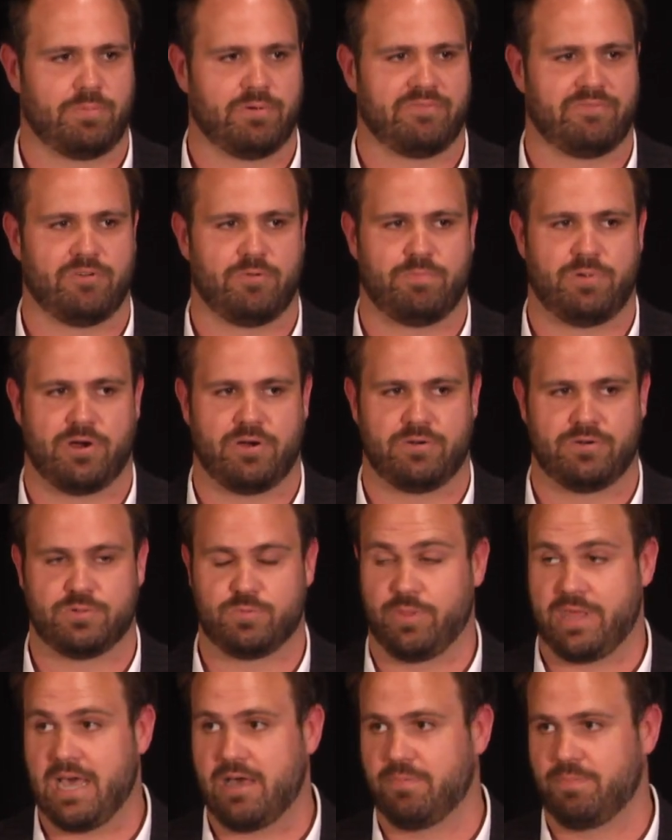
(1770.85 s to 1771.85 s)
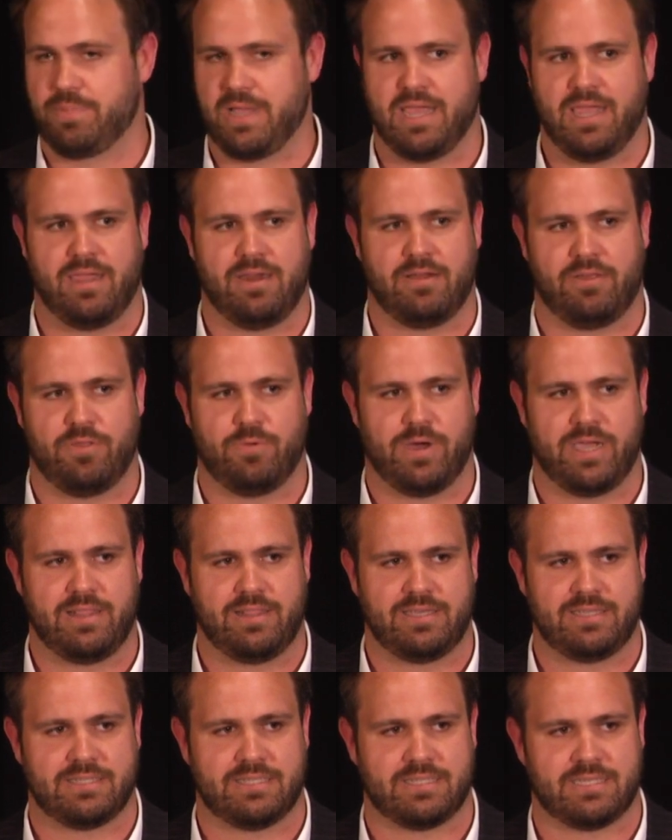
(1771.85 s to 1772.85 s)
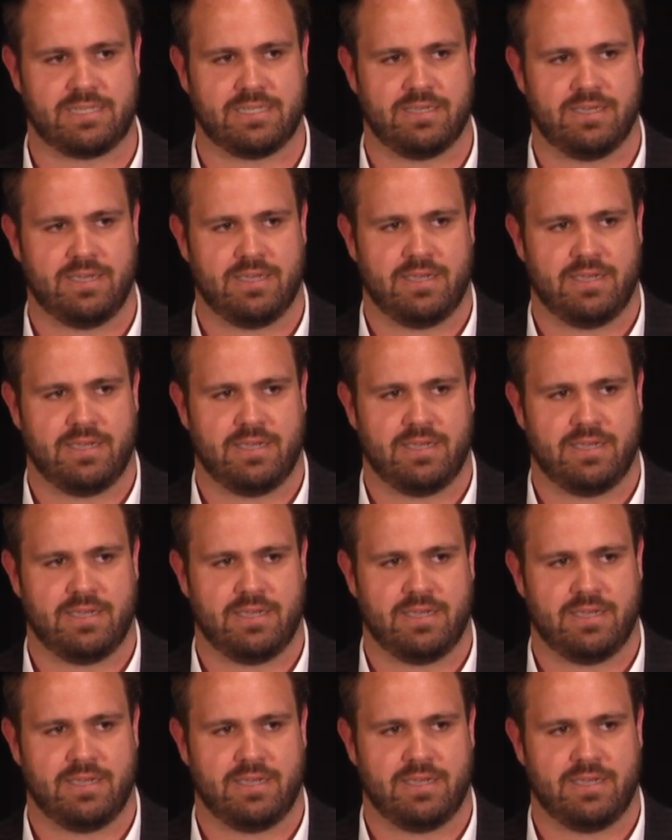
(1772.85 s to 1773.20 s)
preferred partners without paying on the whitelist.